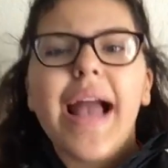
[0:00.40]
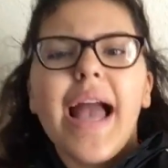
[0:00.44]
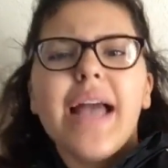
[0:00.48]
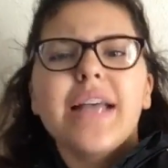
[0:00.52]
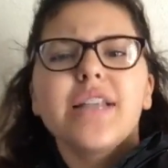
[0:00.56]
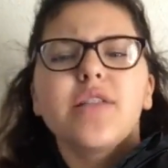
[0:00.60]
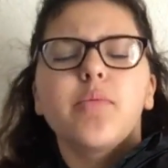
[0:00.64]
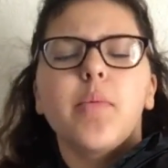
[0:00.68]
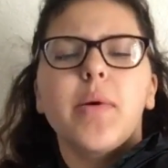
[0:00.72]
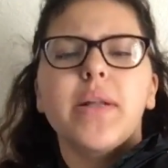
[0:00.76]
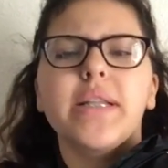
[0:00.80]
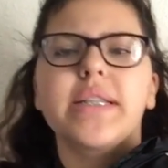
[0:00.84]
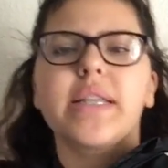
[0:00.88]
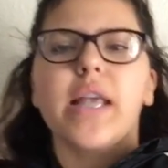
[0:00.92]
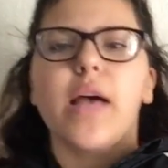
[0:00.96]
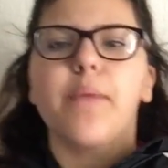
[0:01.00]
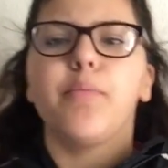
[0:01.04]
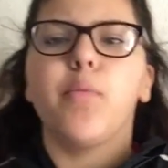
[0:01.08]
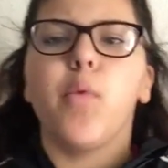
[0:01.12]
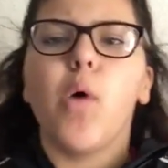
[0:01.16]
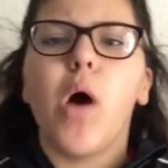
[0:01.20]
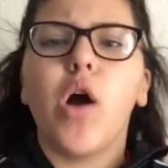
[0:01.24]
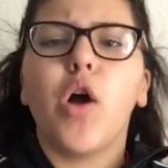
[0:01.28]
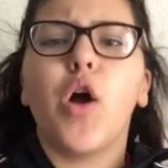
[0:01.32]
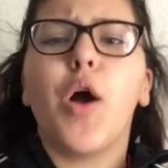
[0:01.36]
guys, what's
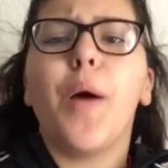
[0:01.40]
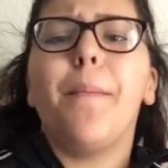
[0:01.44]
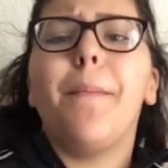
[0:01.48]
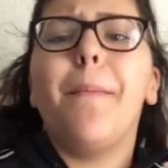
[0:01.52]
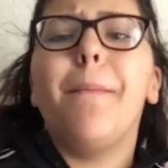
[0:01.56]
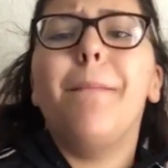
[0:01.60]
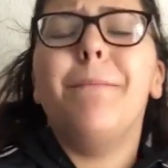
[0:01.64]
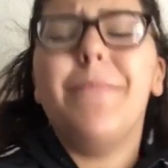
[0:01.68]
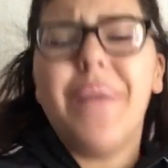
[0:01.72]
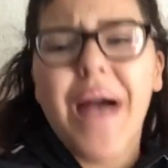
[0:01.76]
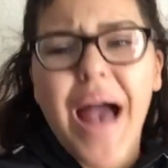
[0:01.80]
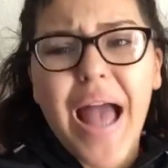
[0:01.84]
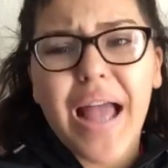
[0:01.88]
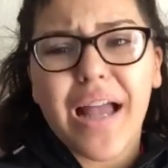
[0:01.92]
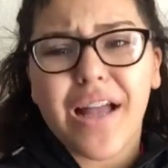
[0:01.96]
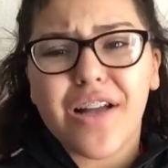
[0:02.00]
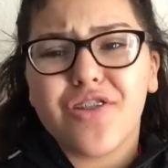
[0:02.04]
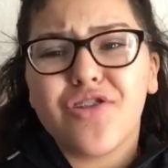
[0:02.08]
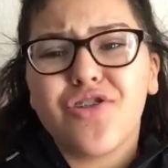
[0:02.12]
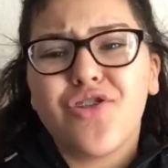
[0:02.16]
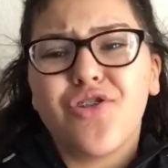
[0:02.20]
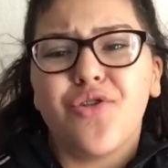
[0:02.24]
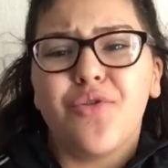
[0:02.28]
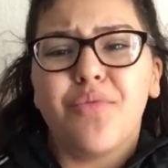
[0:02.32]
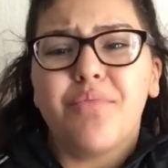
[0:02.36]
up? Welcome
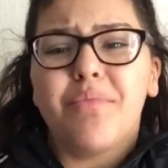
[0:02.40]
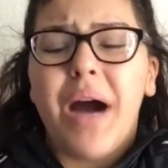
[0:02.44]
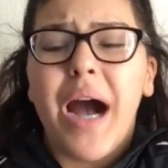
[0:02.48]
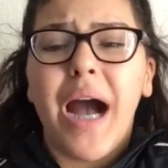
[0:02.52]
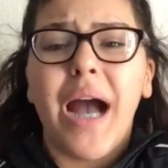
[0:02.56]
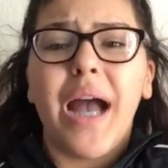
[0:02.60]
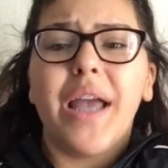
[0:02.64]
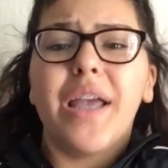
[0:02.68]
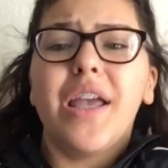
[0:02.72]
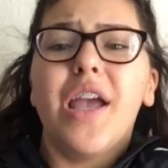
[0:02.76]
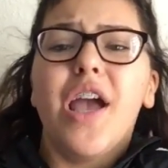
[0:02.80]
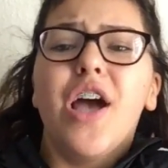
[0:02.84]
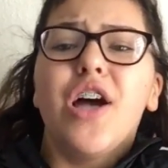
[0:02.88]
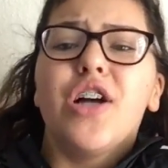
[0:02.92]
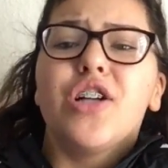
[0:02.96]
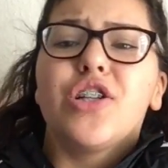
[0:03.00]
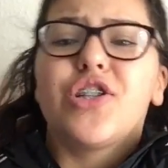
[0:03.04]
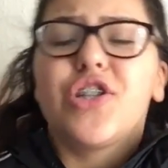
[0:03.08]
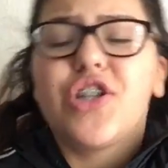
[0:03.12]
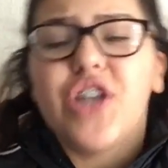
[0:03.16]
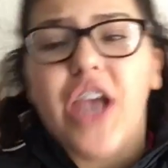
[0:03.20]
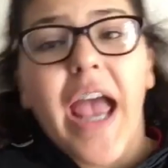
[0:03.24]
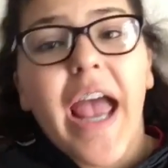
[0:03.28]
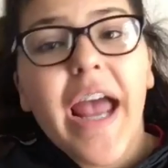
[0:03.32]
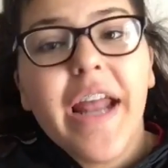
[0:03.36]
back to my
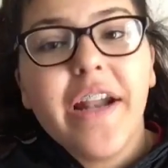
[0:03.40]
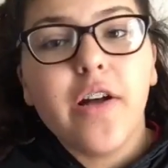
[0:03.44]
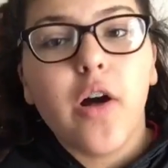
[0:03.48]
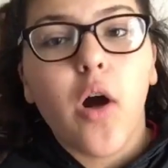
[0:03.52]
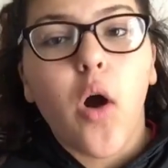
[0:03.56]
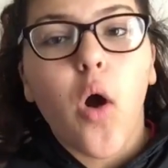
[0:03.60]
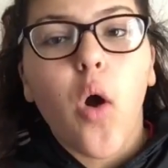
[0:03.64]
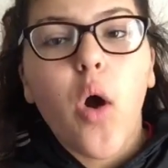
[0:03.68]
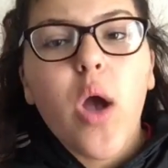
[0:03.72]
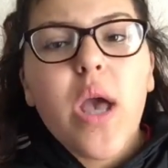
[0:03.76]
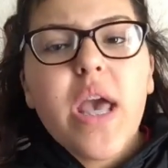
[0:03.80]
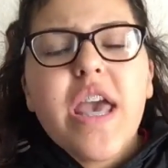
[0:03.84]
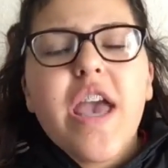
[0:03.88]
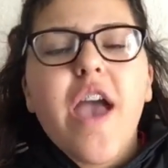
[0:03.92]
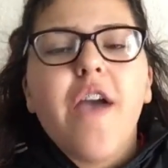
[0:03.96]
channel.